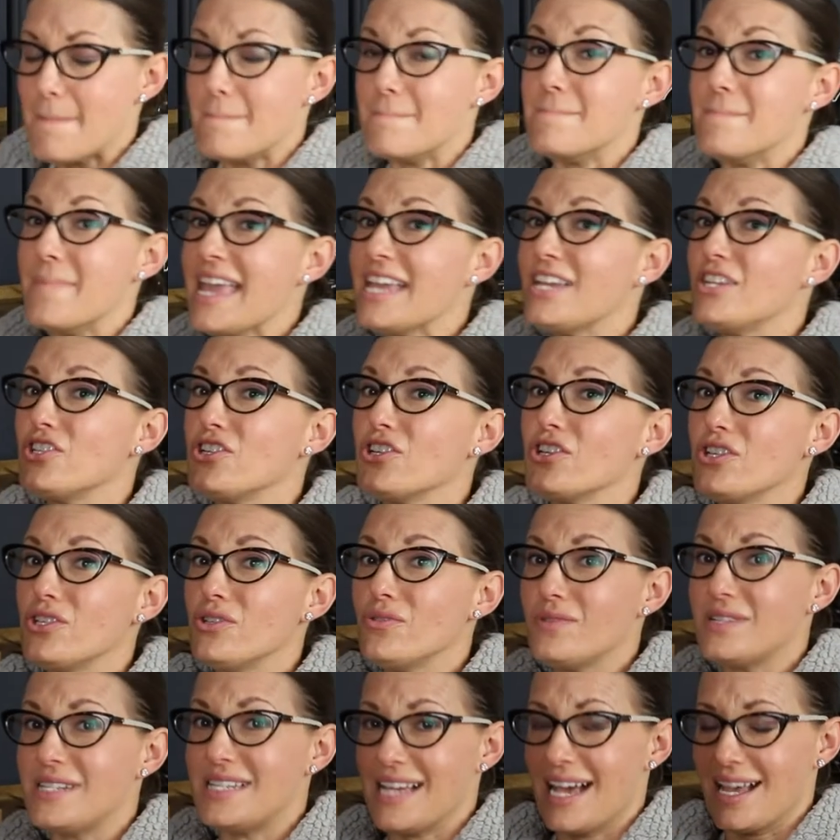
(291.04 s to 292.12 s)
make sure
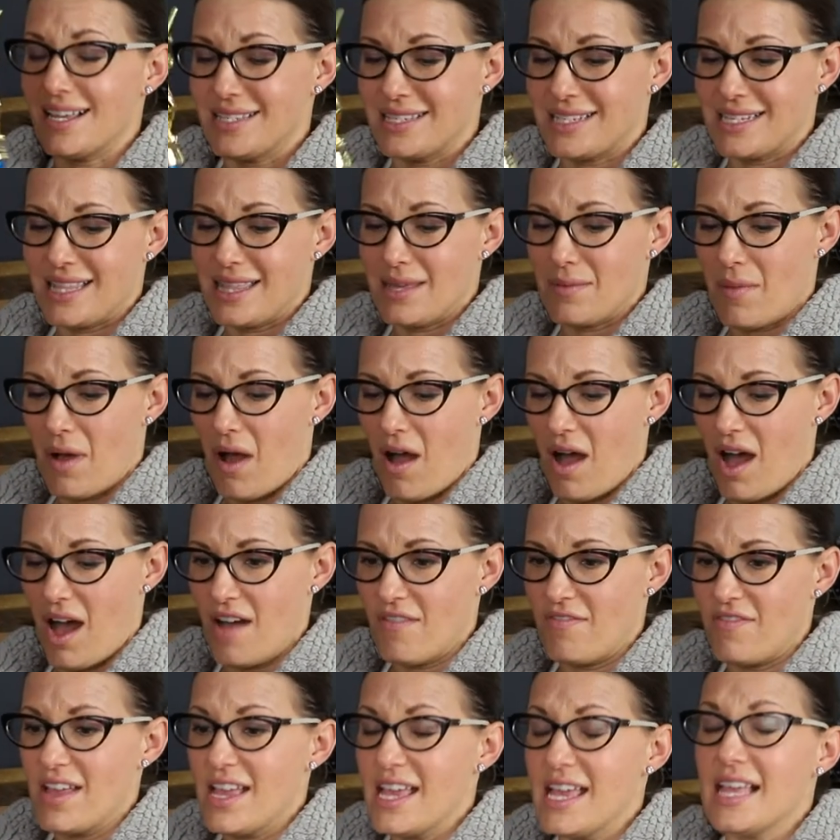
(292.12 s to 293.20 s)
you dust them
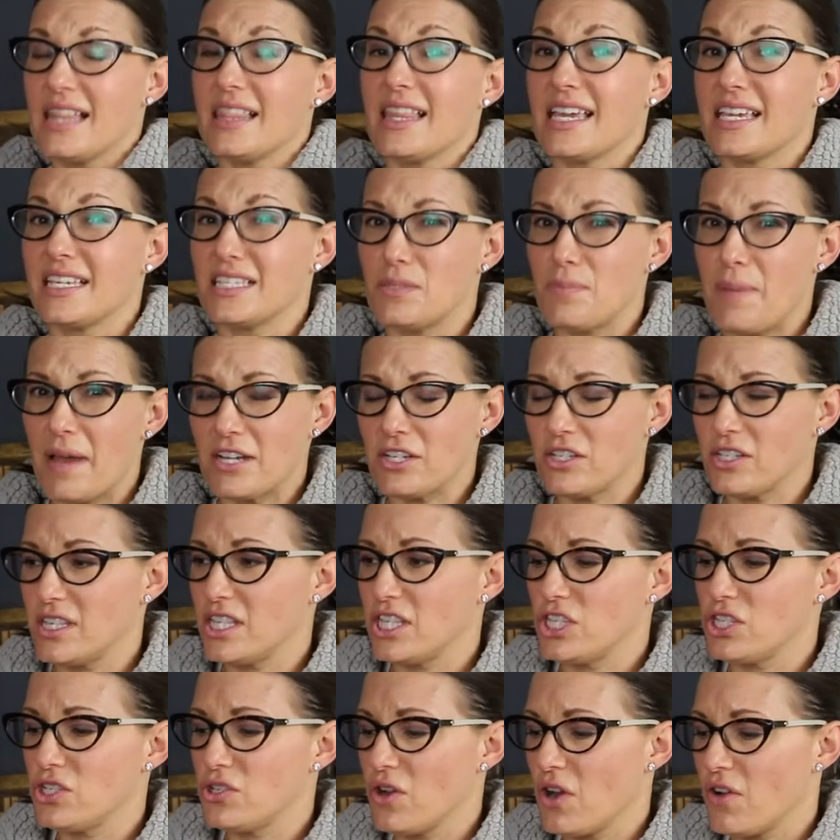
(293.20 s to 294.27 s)
off, like especially
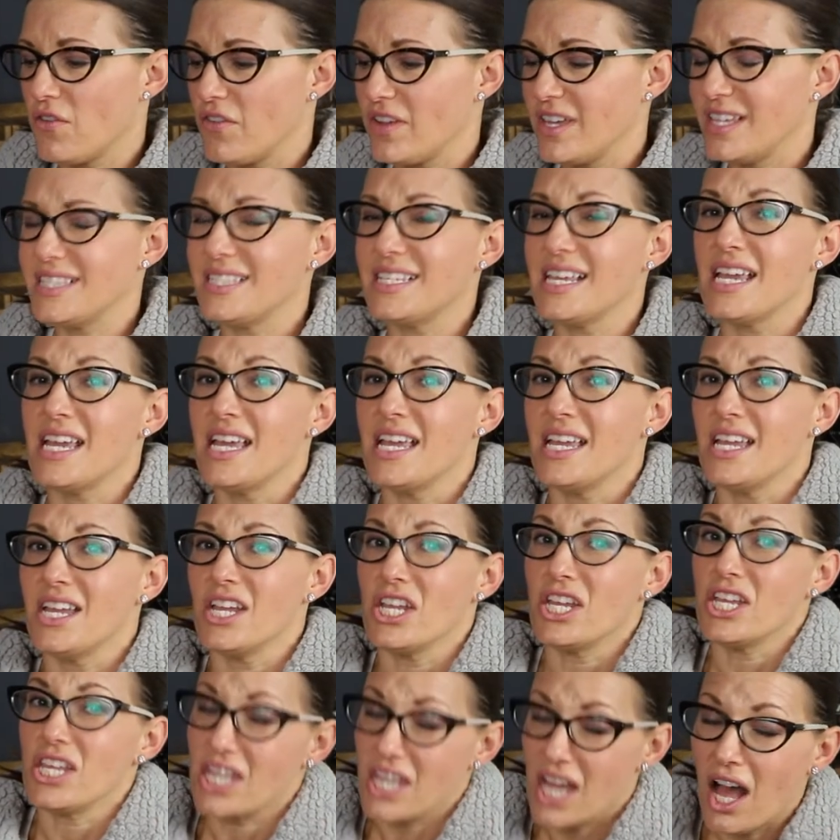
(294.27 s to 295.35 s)
these trophies.
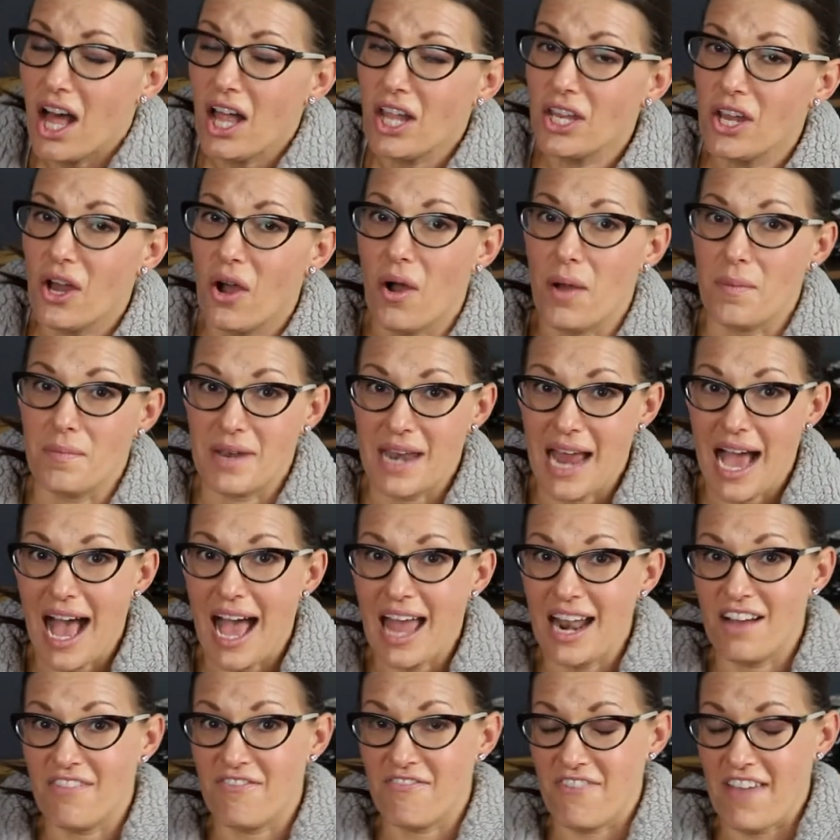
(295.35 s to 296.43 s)
Y'all know I'm
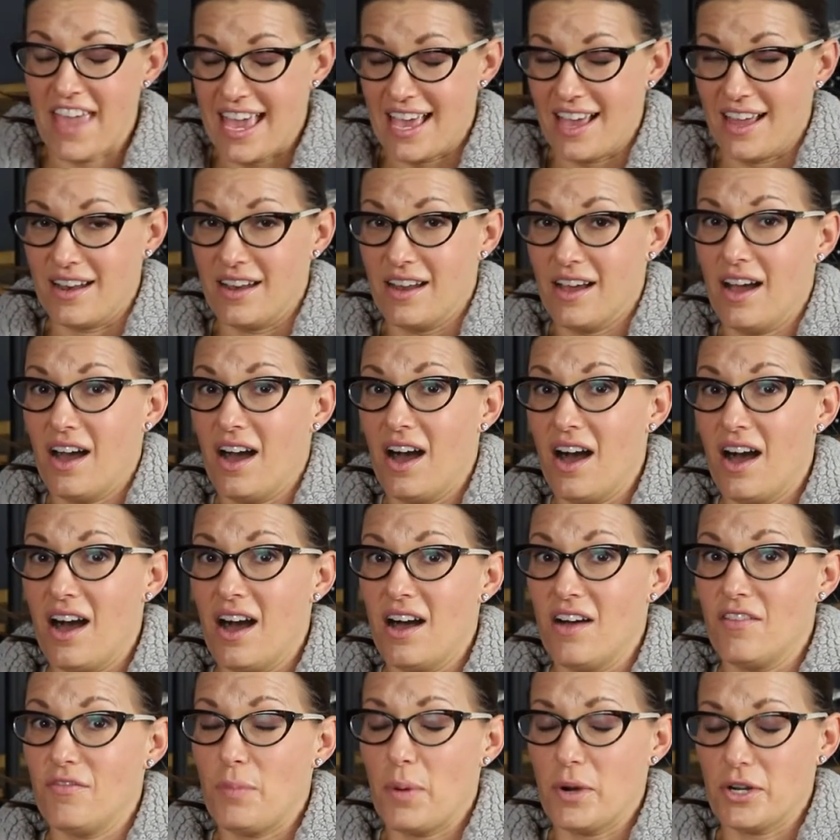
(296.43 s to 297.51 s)
not a fan
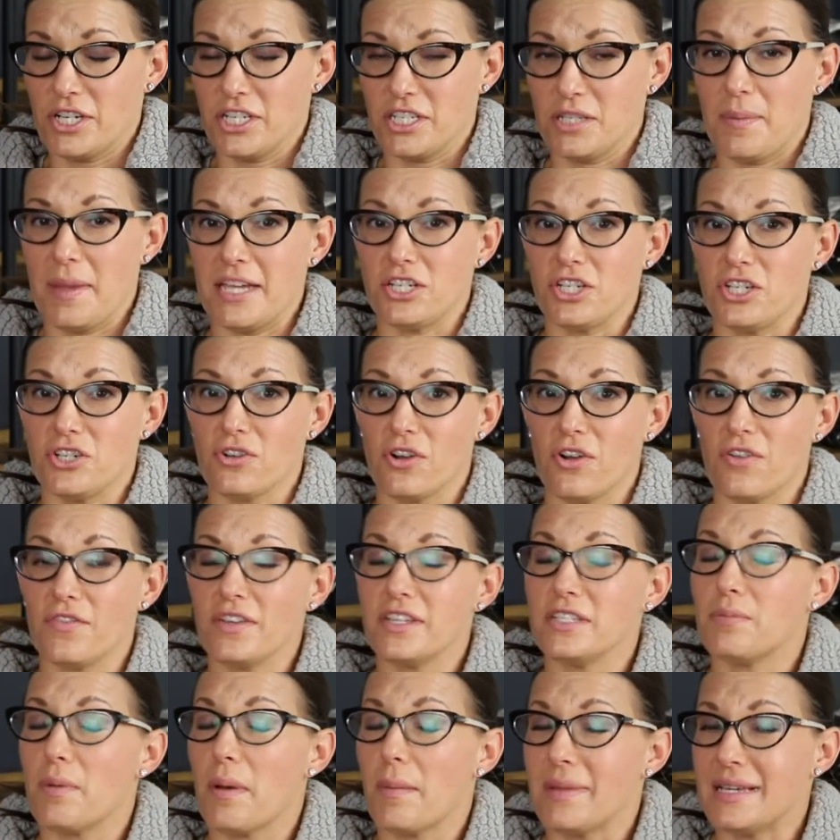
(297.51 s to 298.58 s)
of participation
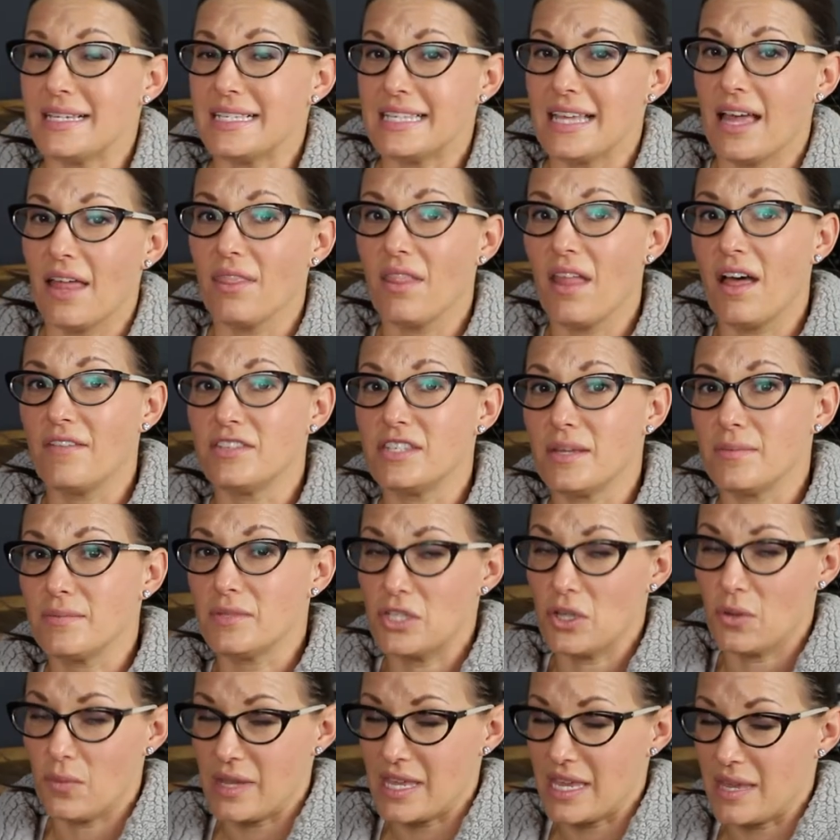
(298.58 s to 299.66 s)
trophies, but my son loves them,
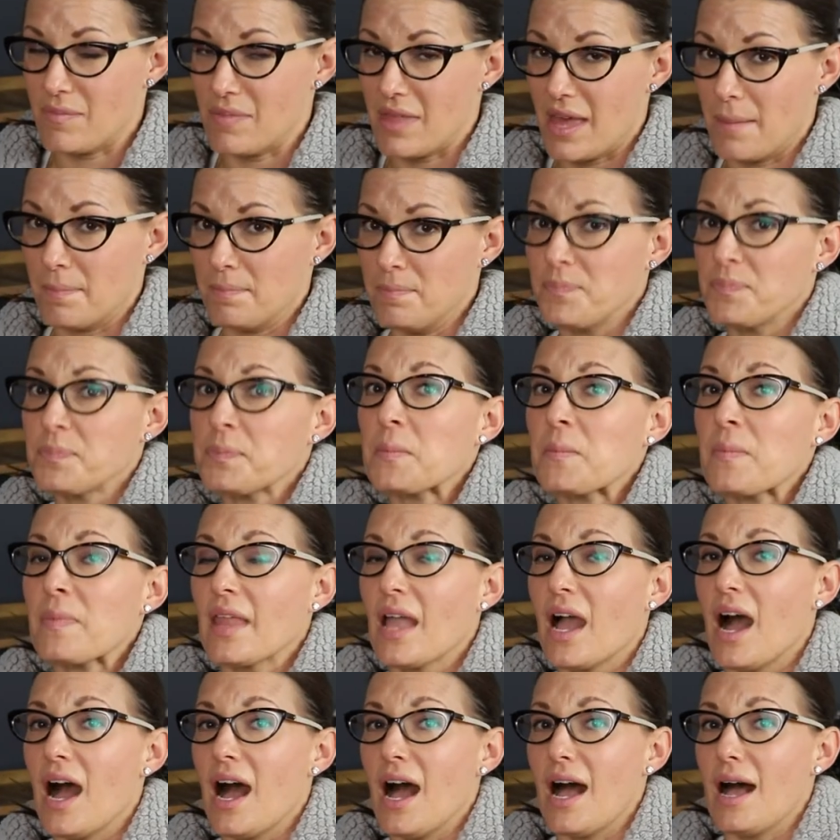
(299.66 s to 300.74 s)
so we keep them.
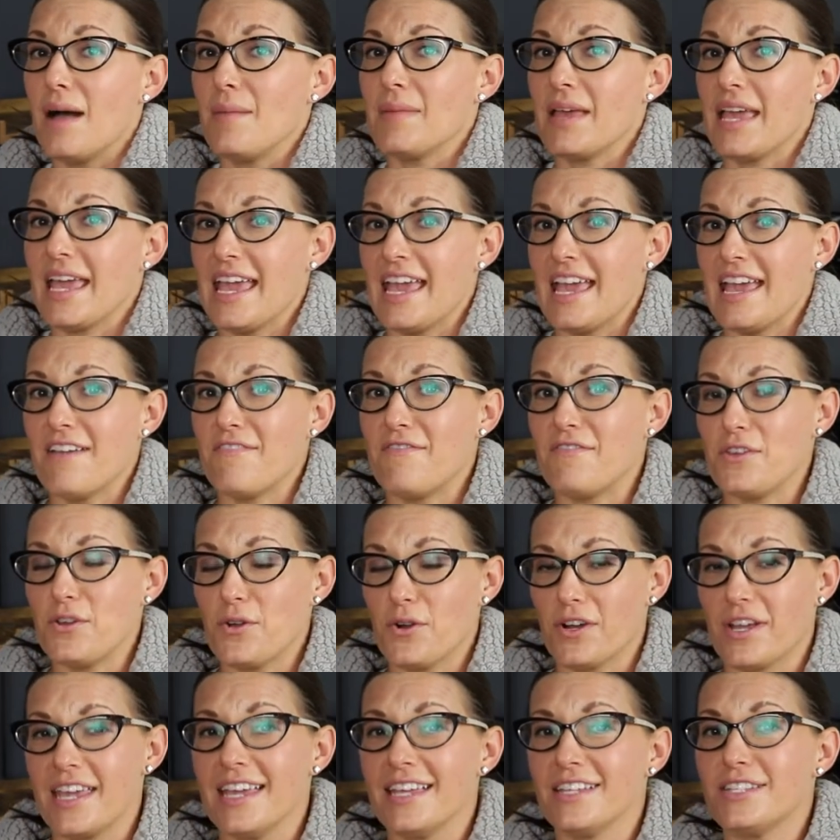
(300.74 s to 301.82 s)
Um, if
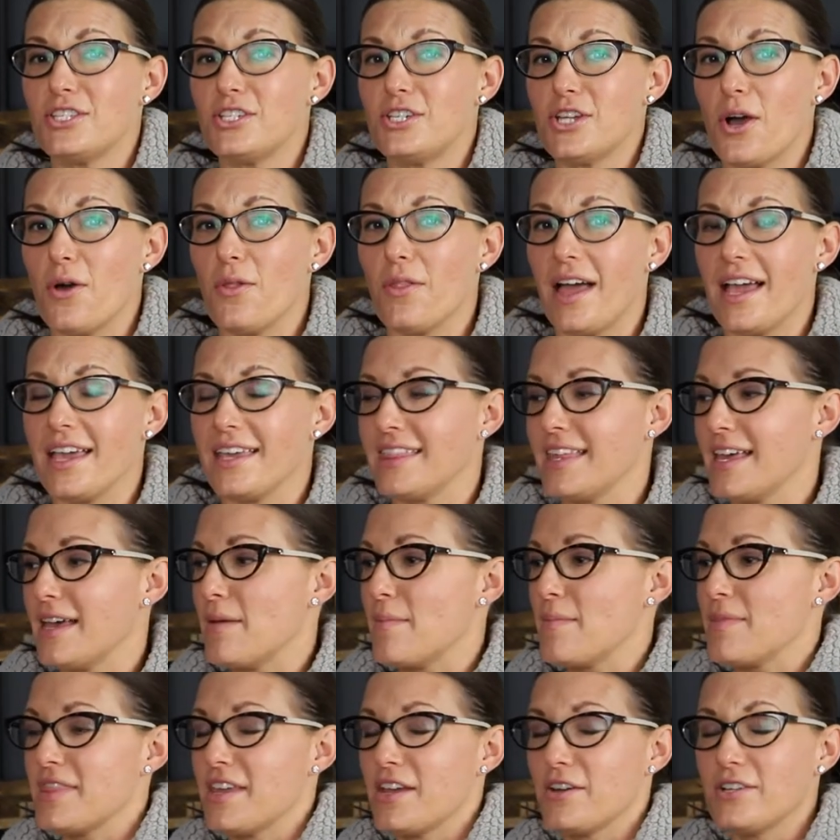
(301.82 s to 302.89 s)
your kids don't like
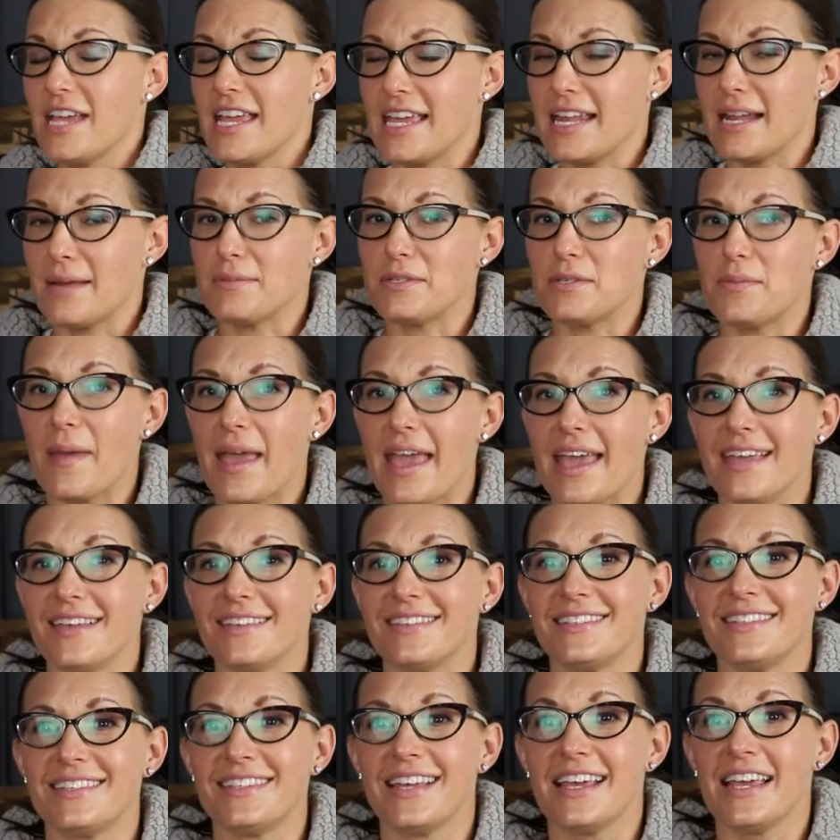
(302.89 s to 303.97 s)
them, they're taking up
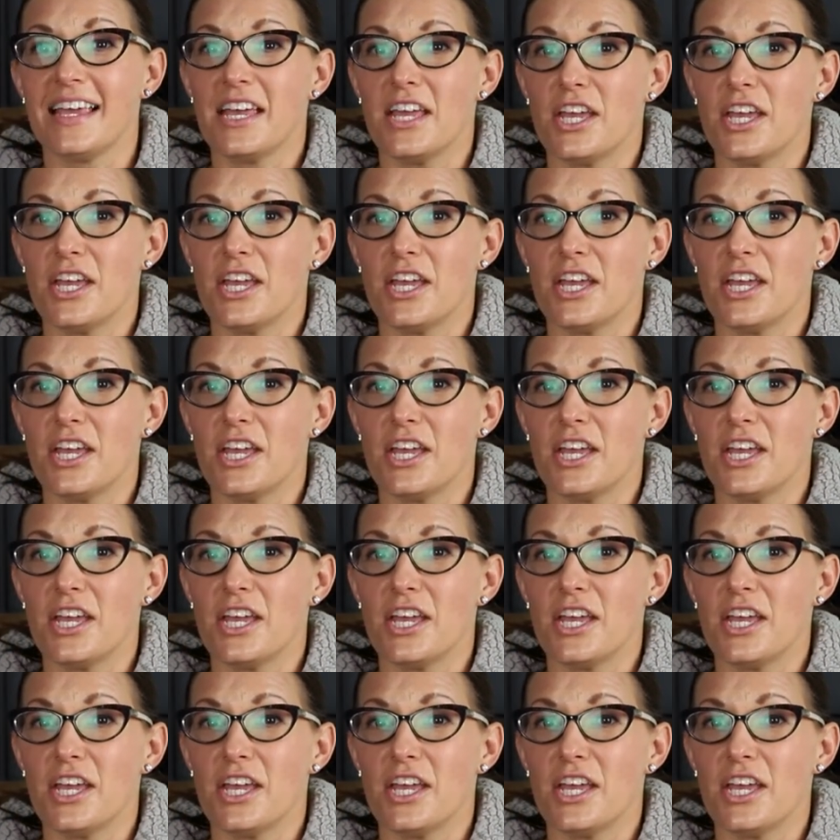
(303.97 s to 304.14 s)
space,